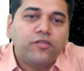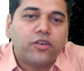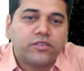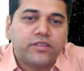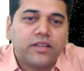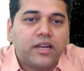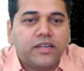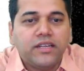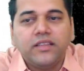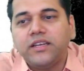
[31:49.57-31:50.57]
for sale
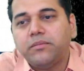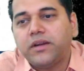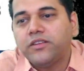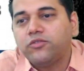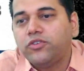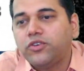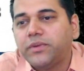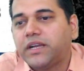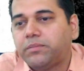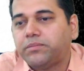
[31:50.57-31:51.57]
until the demand is going to pick up.